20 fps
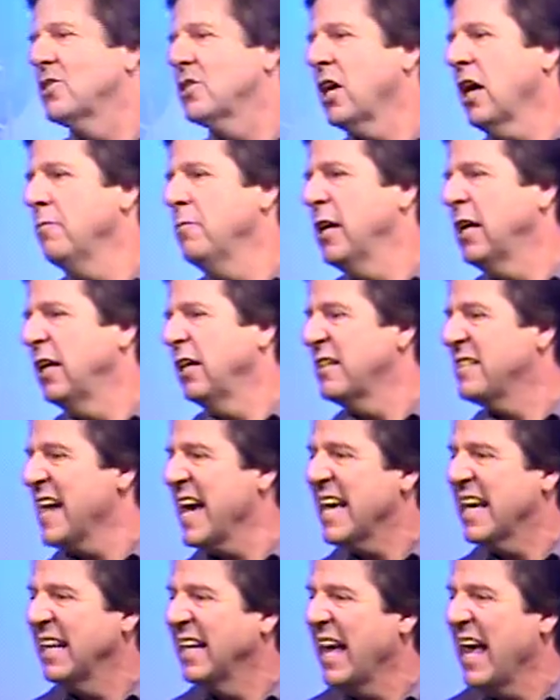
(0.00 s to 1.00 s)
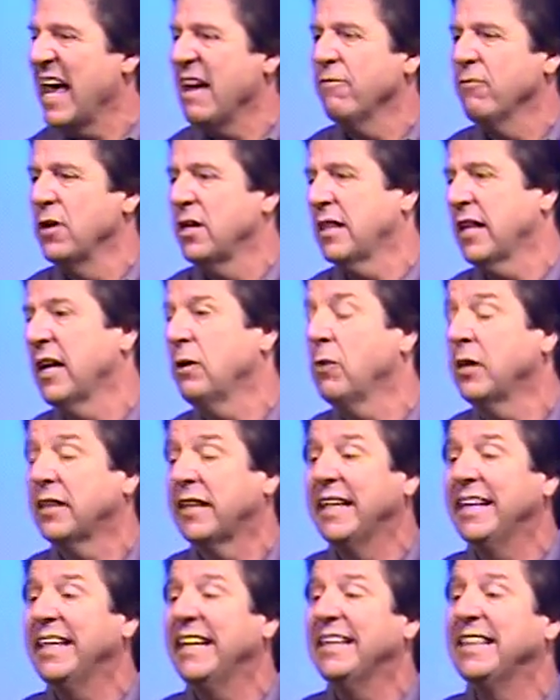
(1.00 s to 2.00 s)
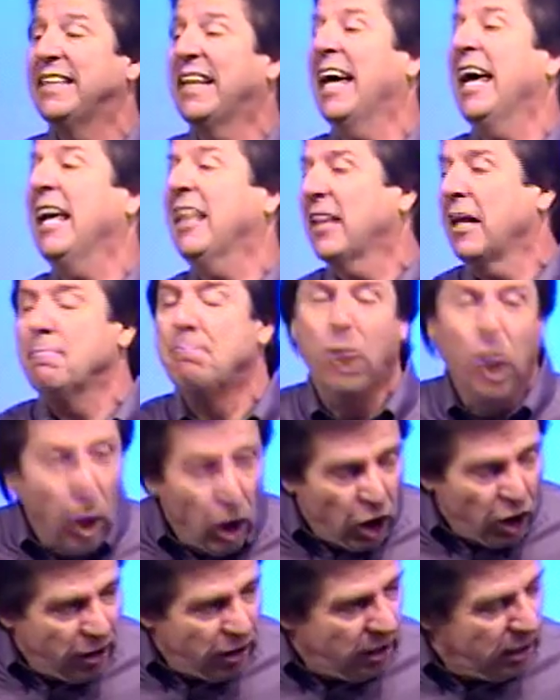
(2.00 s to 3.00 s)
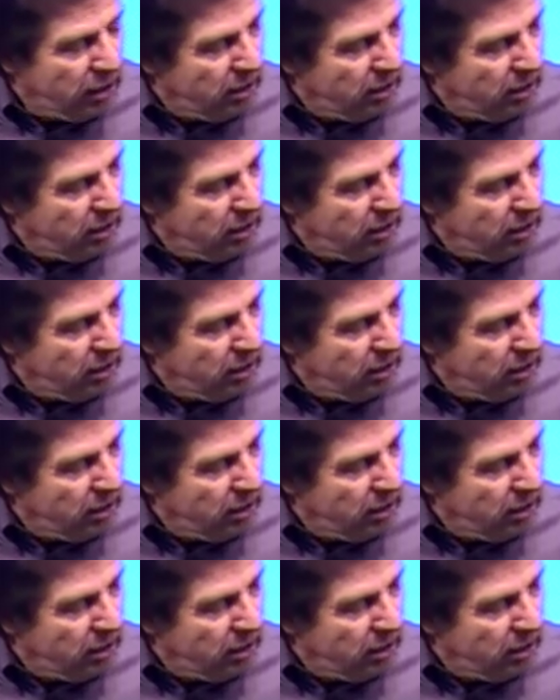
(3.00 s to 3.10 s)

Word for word: come in and taken everything. What they didn't take, they burned.